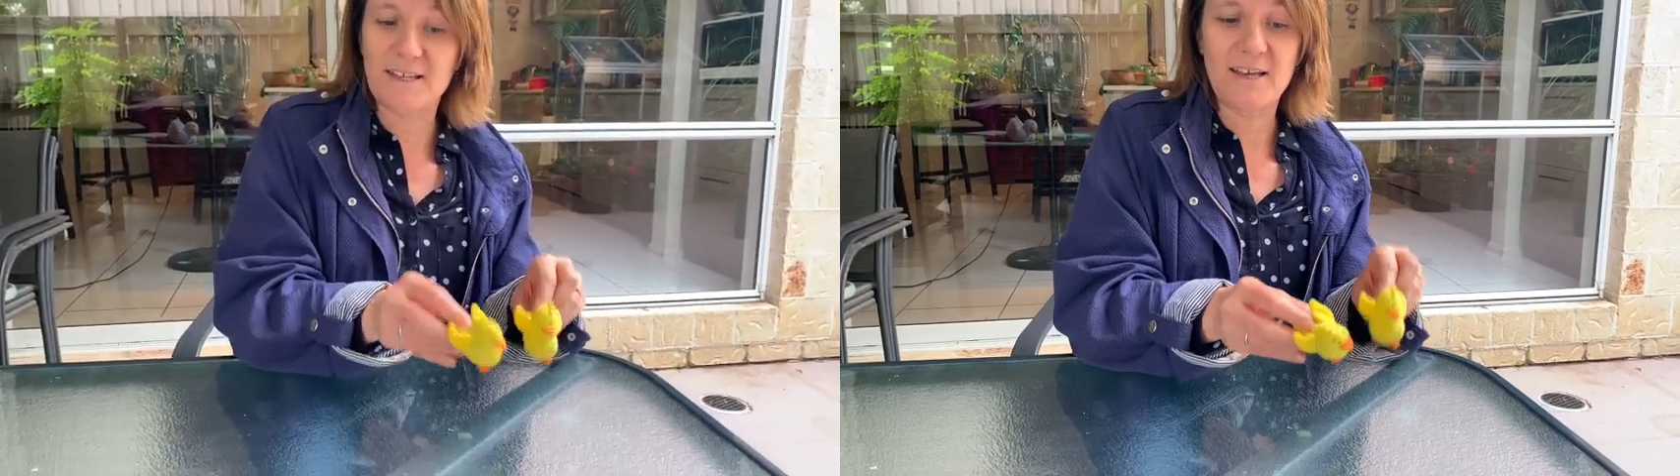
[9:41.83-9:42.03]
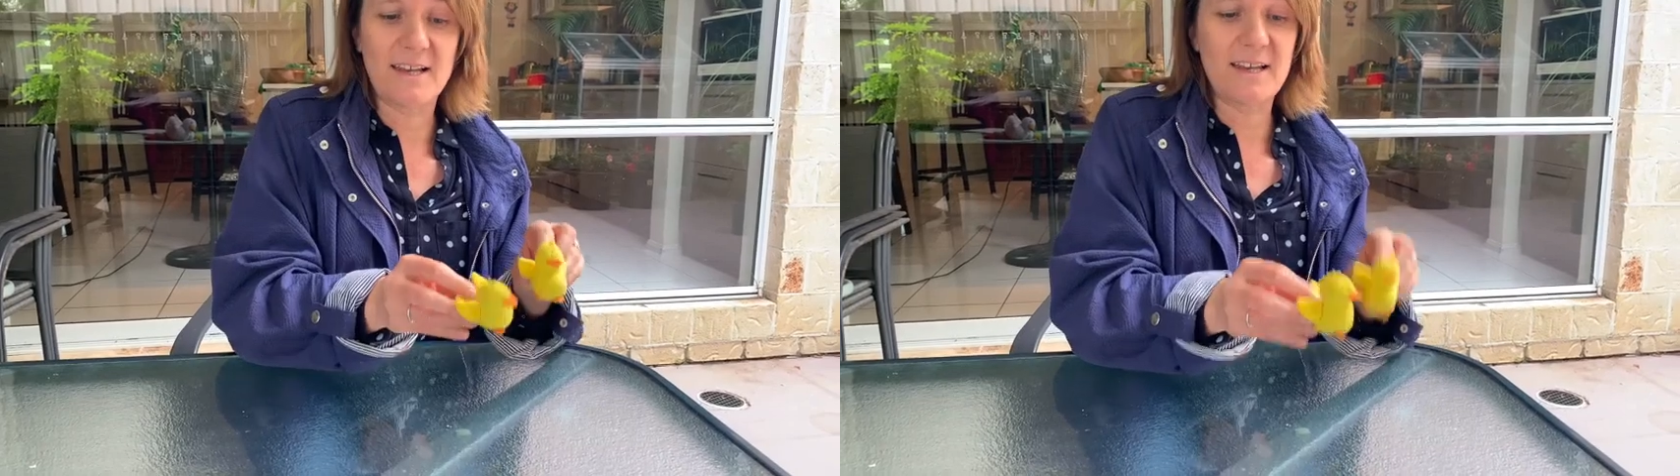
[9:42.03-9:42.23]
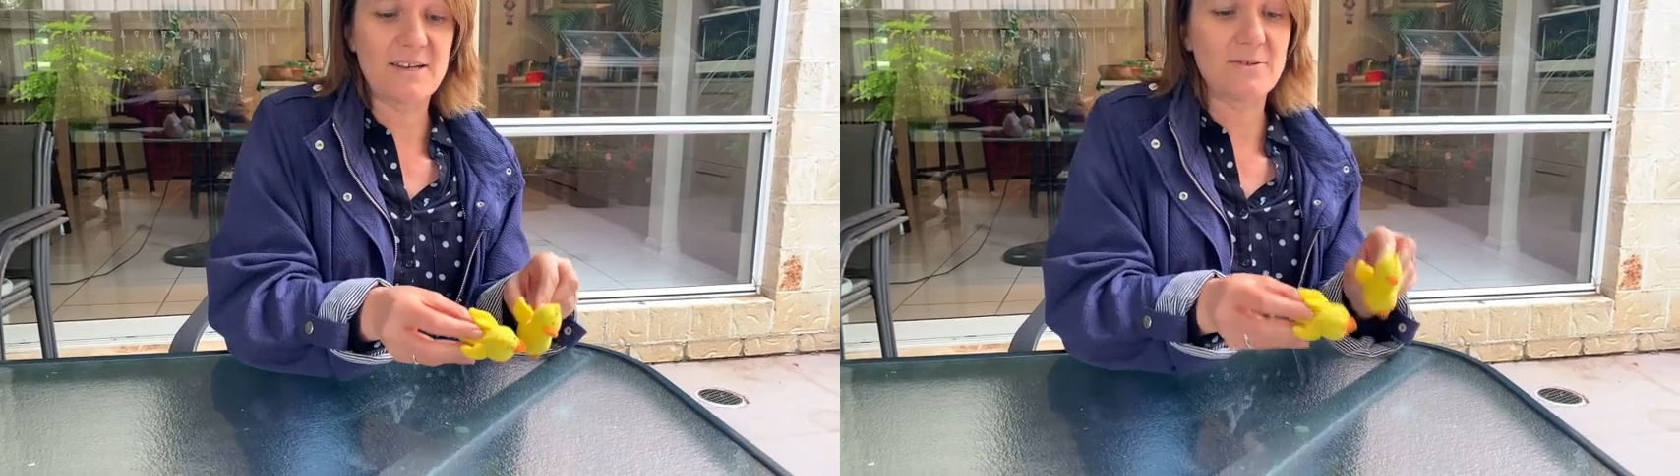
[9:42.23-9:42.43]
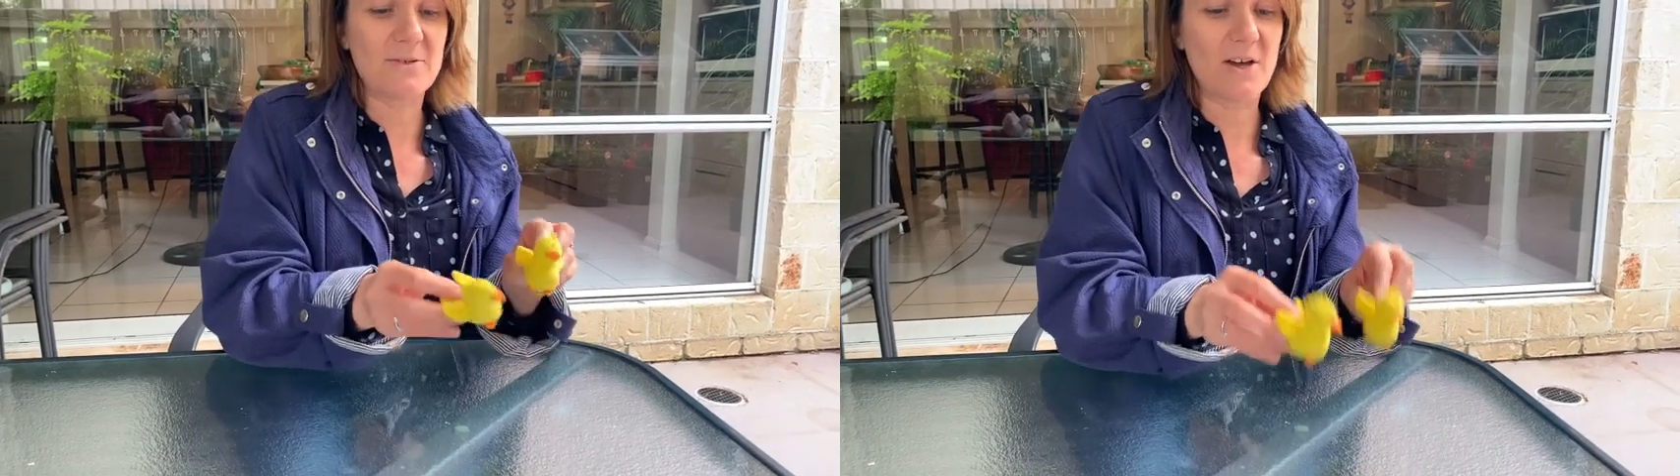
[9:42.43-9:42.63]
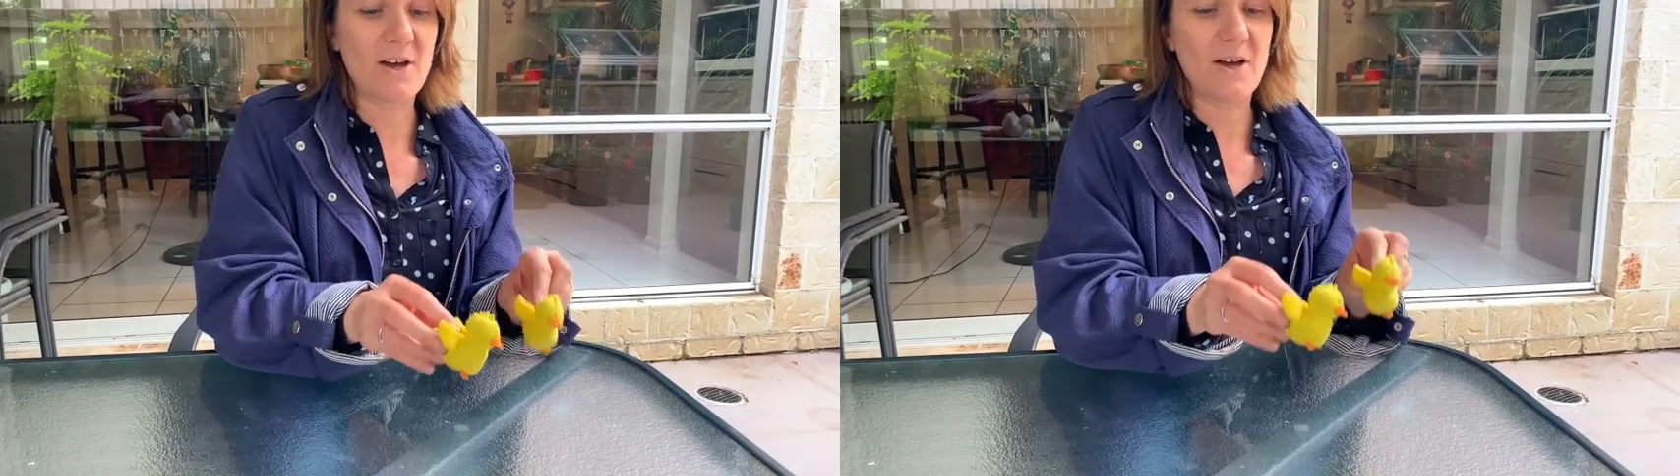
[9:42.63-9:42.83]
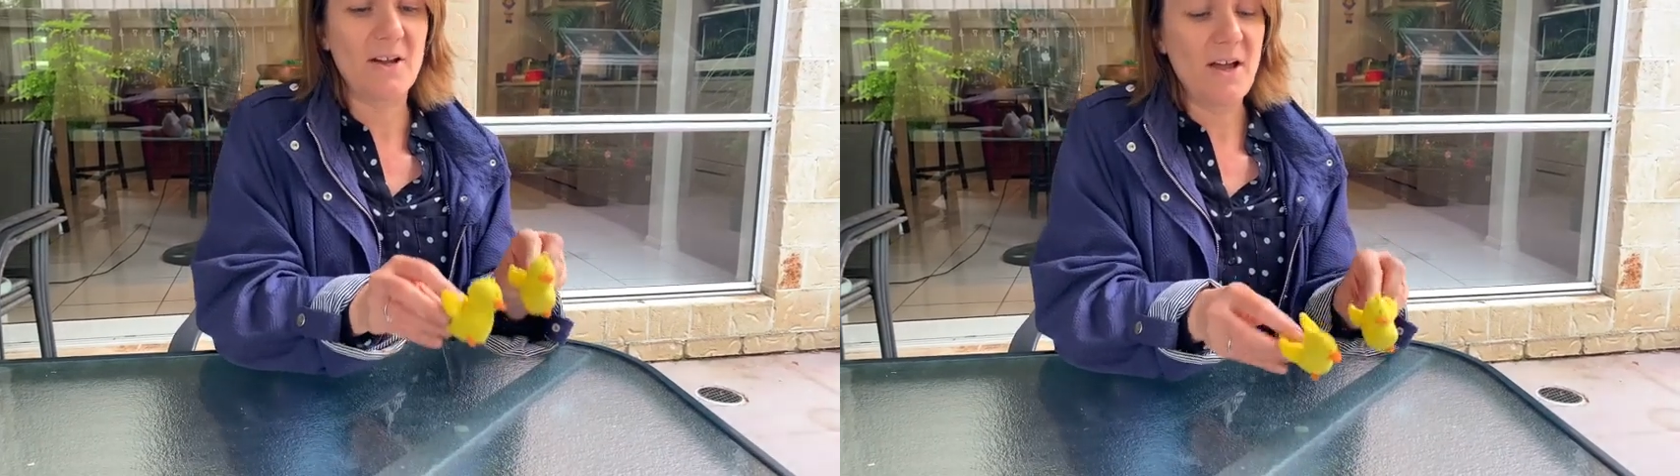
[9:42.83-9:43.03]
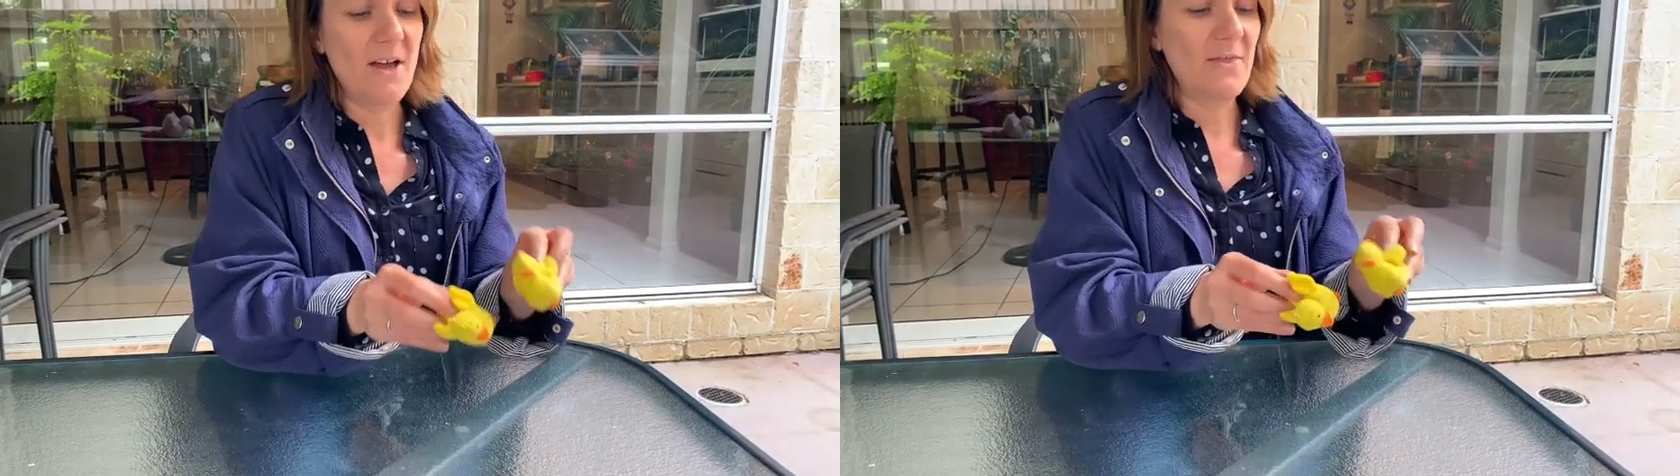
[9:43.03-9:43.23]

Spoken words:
the little girl,